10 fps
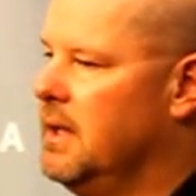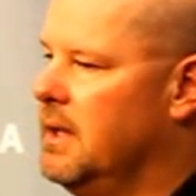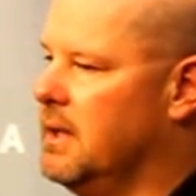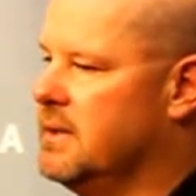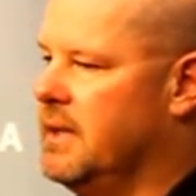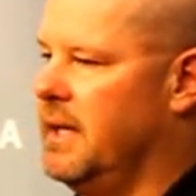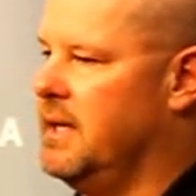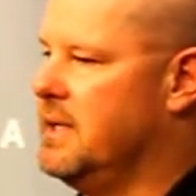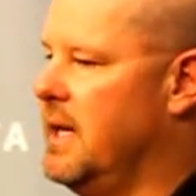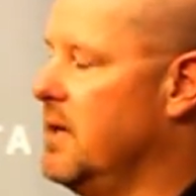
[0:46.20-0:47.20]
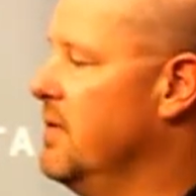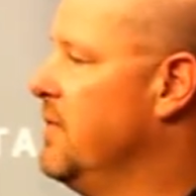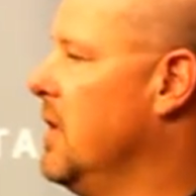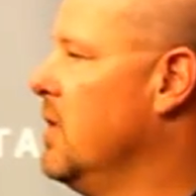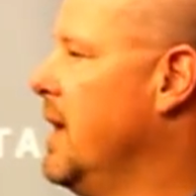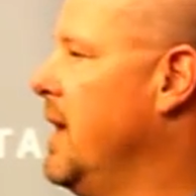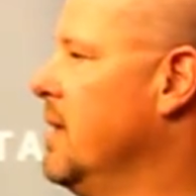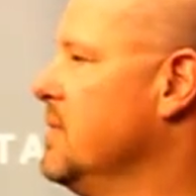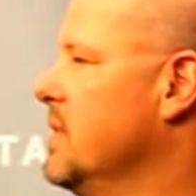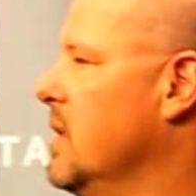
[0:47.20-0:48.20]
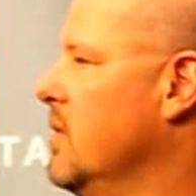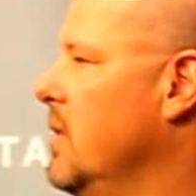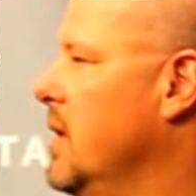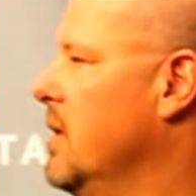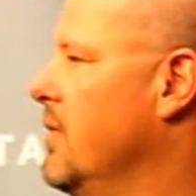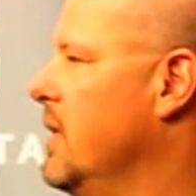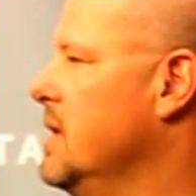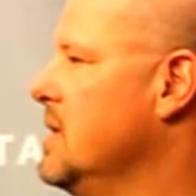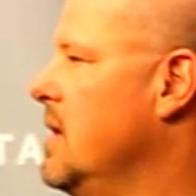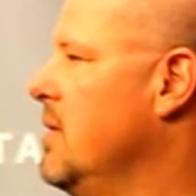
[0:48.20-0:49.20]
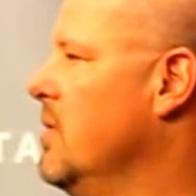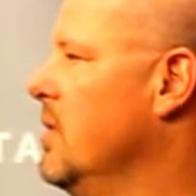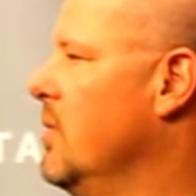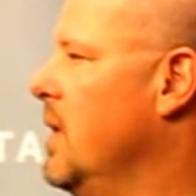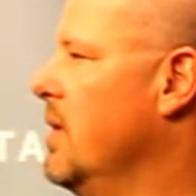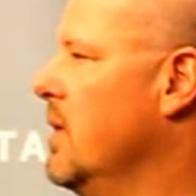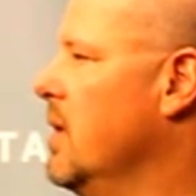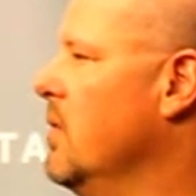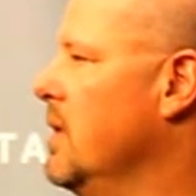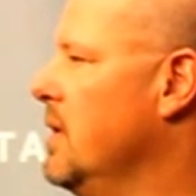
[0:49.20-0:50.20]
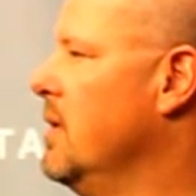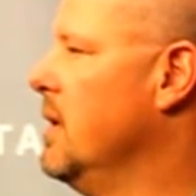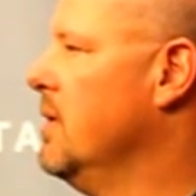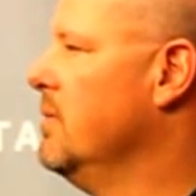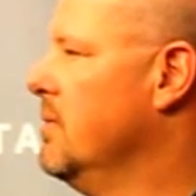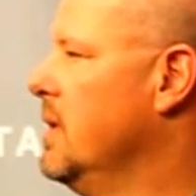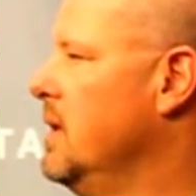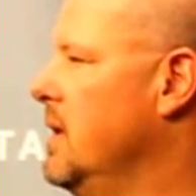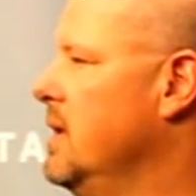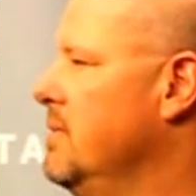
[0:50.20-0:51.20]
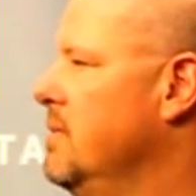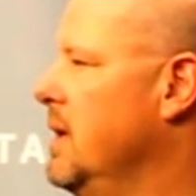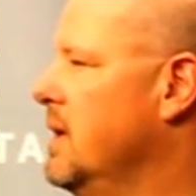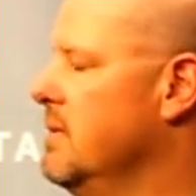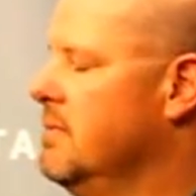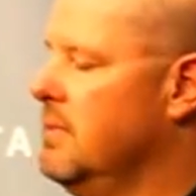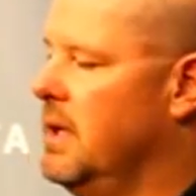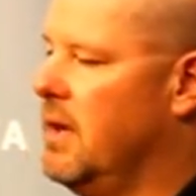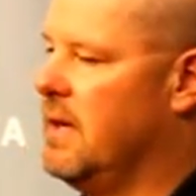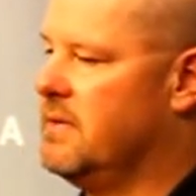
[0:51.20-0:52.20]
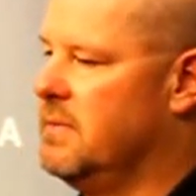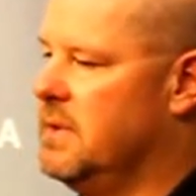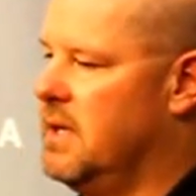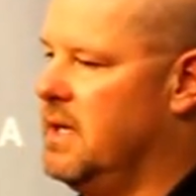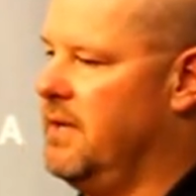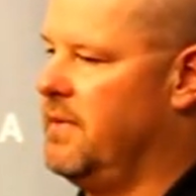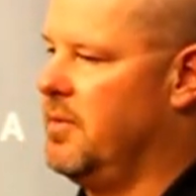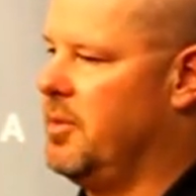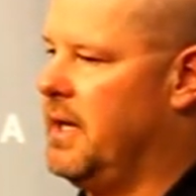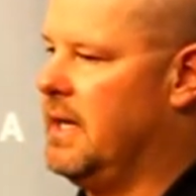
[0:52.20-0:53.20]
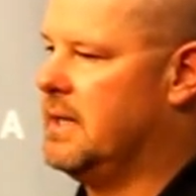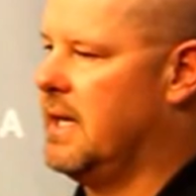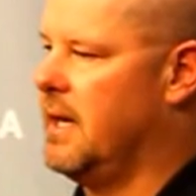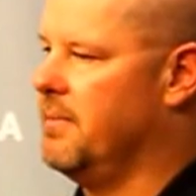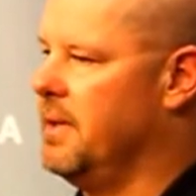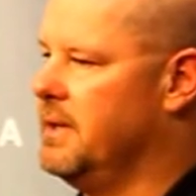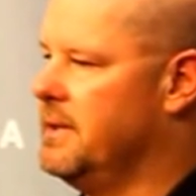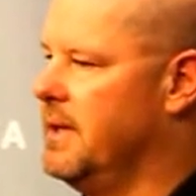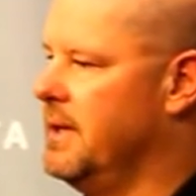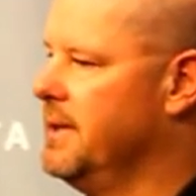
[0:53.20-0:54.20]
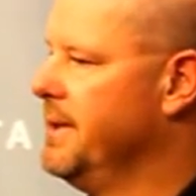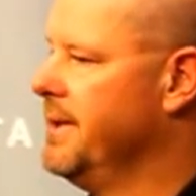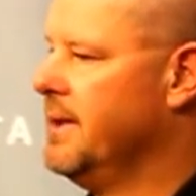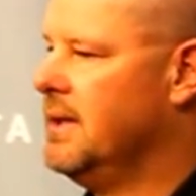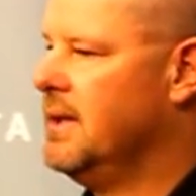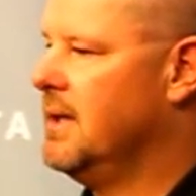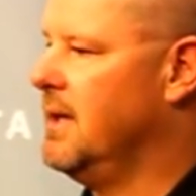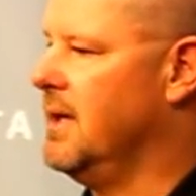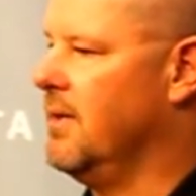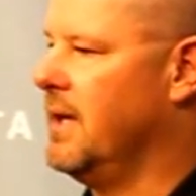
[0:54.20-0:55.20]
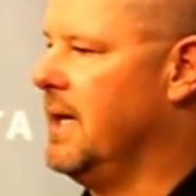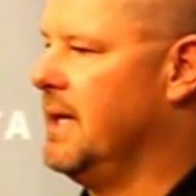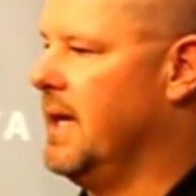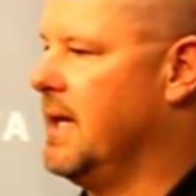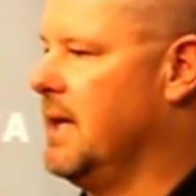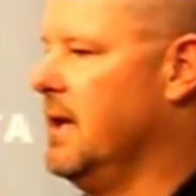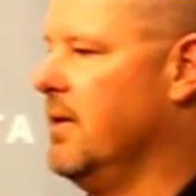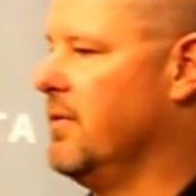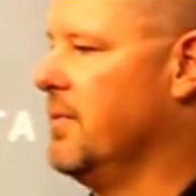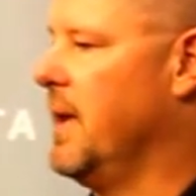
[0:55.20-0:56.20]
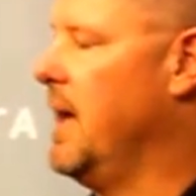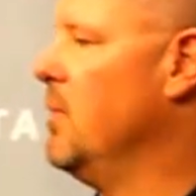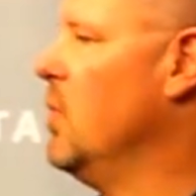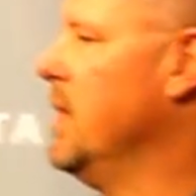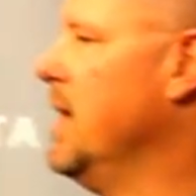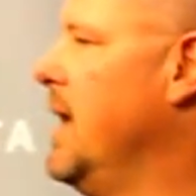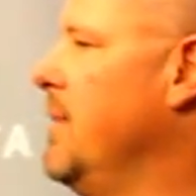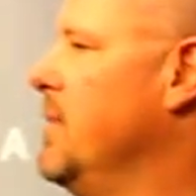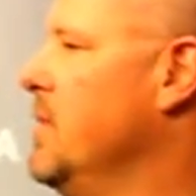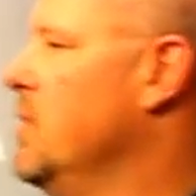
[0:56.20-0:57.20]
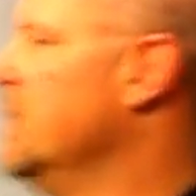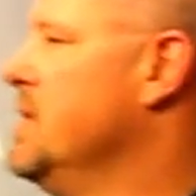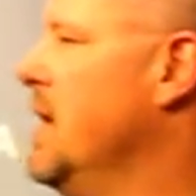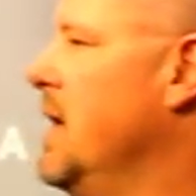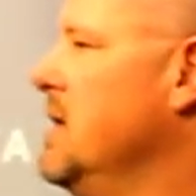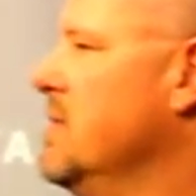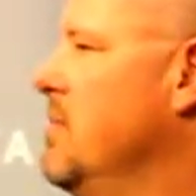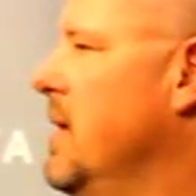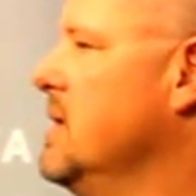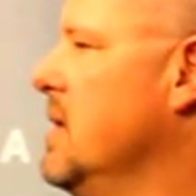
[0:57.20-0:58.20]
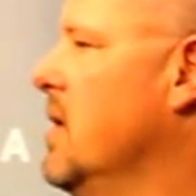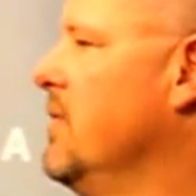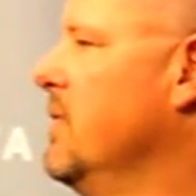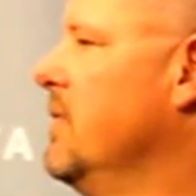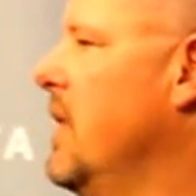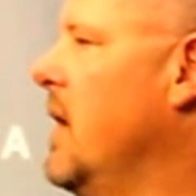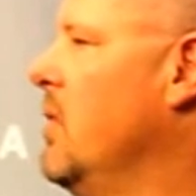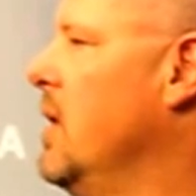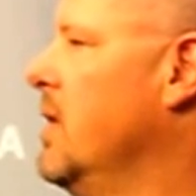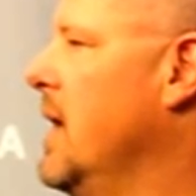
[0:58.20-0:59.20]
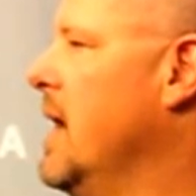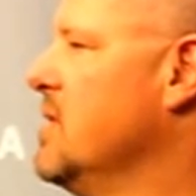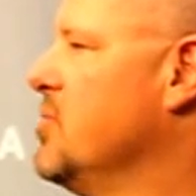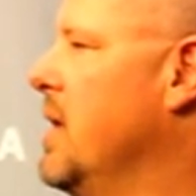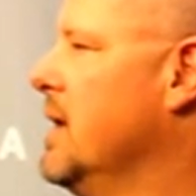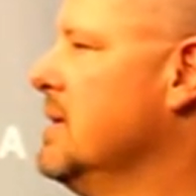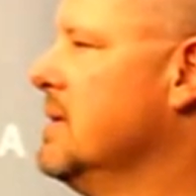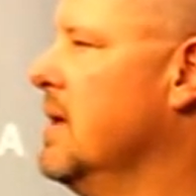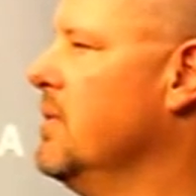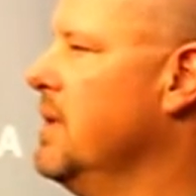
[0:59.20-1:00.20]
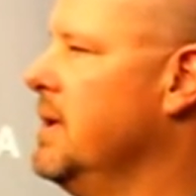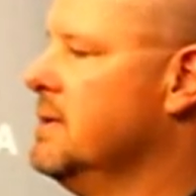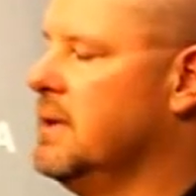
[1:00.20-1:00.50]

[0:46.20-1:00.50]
Like I said, he's had a good fall camp, so, you know, if things keep going the way they're going, you know, he could, you know, have some significant playing time. But, you know, again, that could go from game one to game two and change based off of how well the guys practice that week.